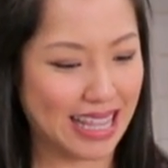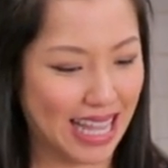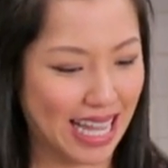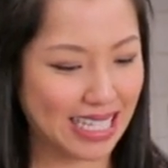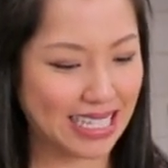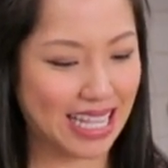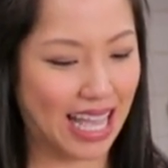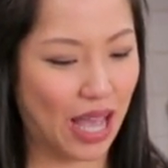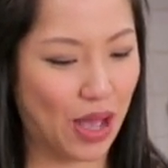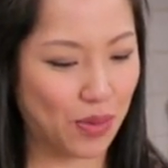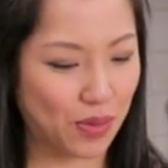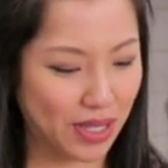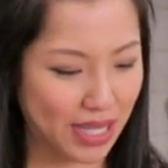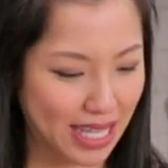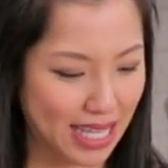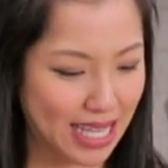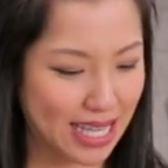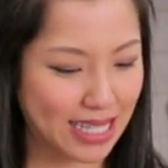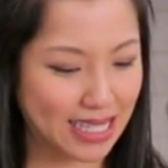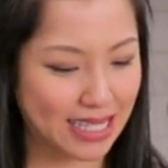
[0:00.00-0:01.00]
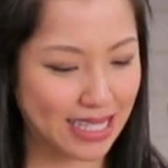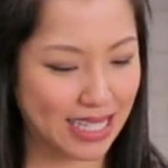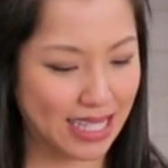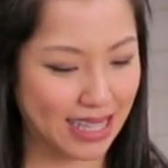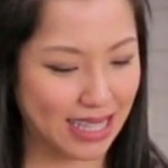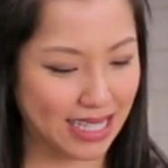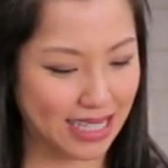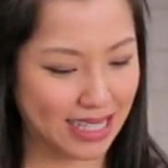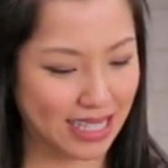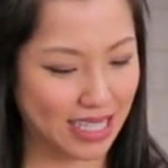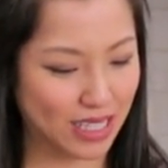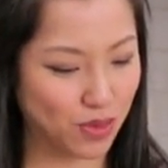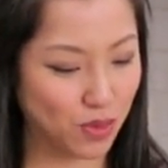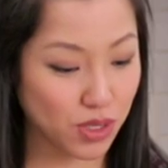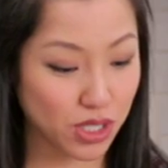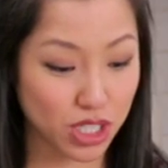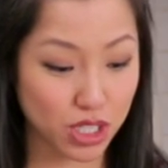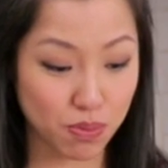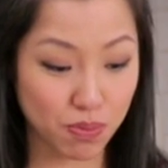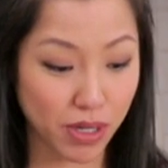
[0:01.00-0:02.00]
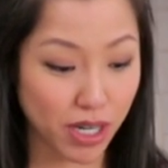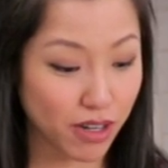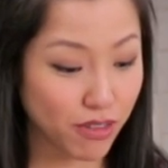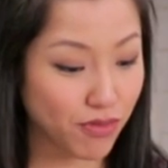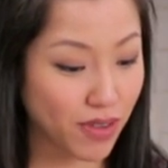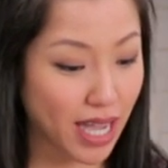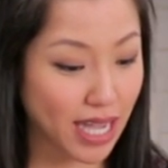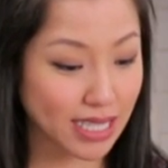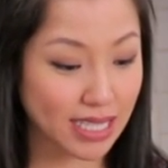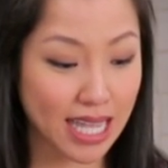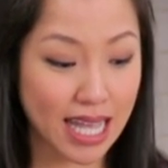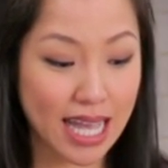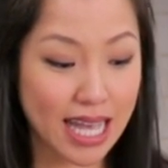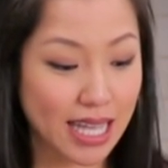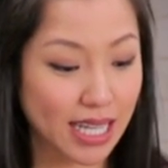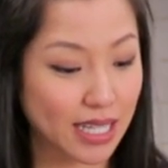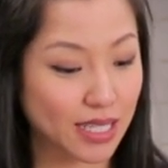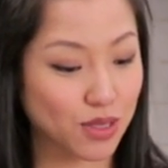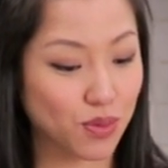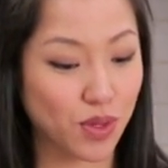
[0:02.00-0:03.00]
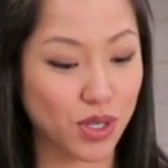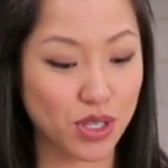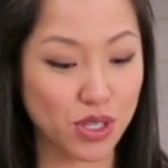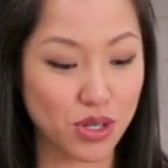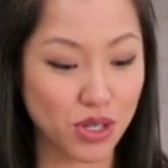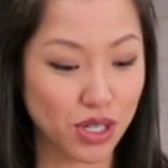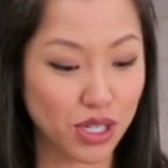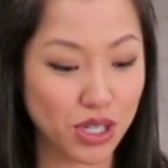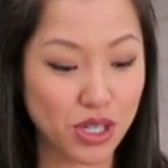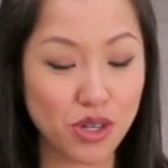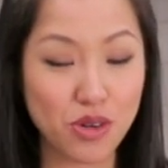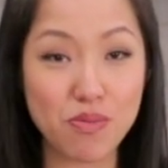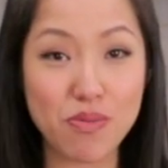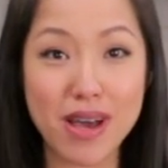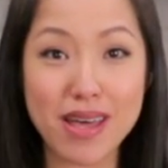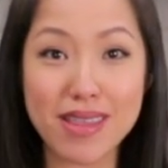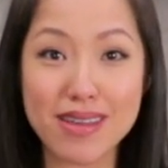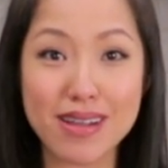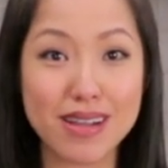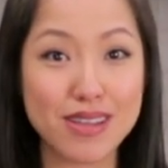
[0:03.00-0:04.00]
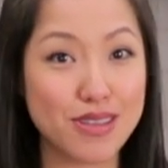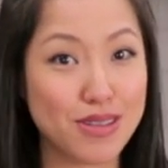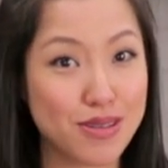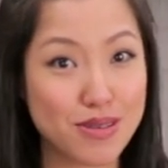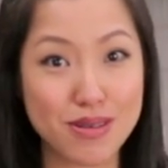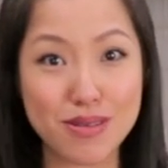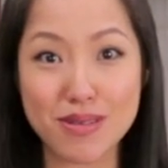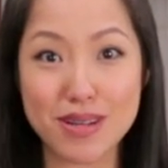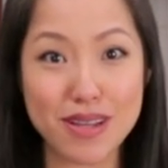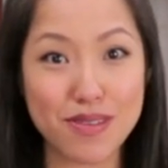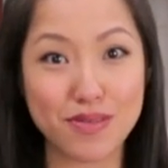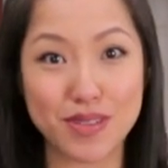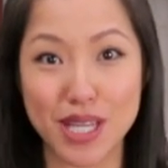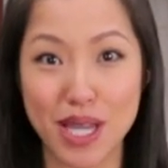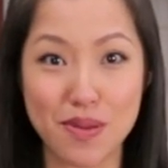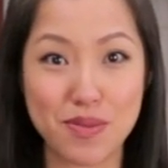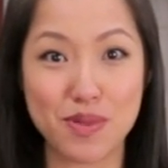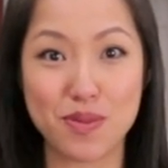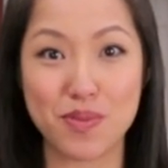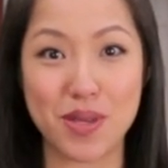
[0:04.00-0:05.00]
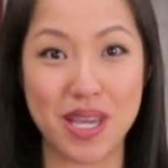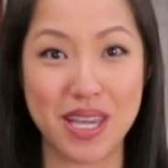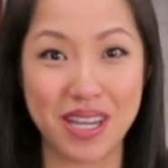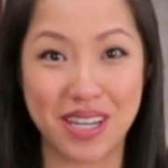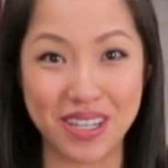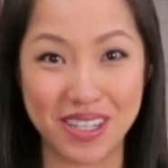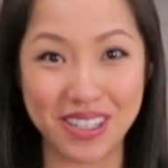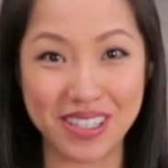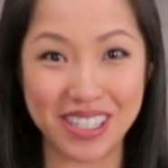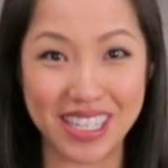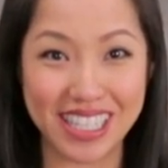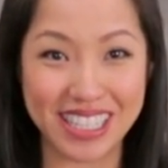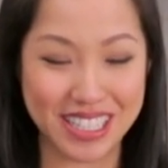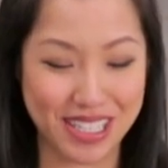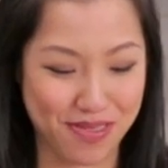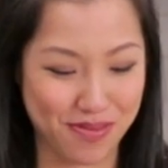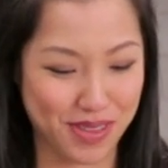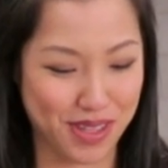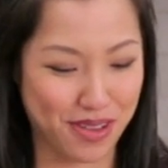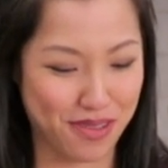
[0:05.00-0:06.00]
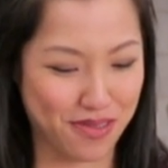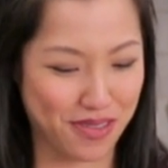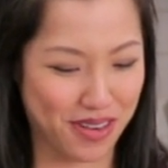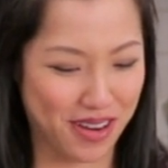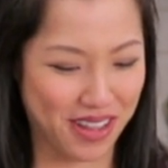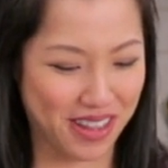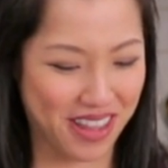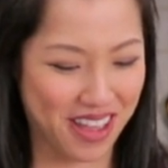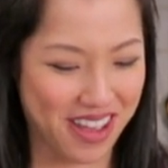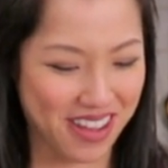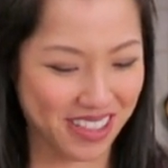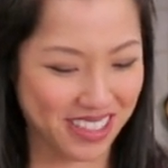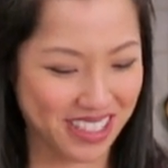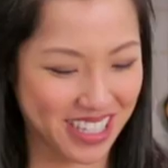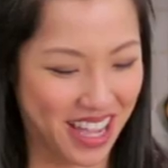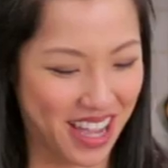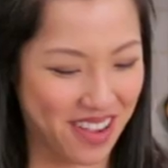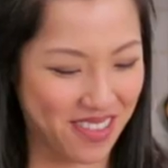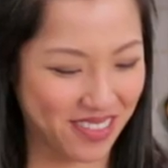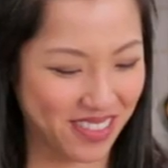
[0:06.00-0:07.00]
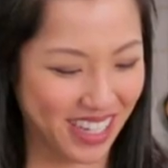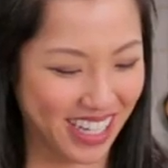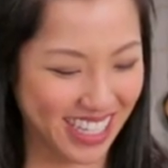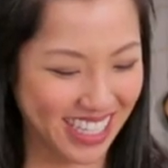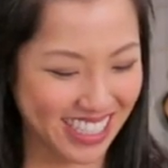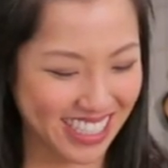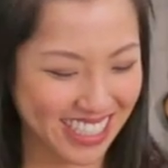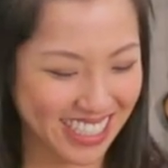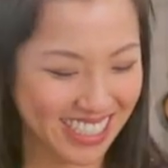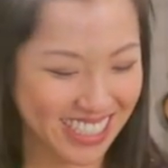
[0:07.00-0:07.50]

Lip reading: That's how easy this is, which is perfect because when you're a new mother, you don't have time to be cooking something for a long time, right?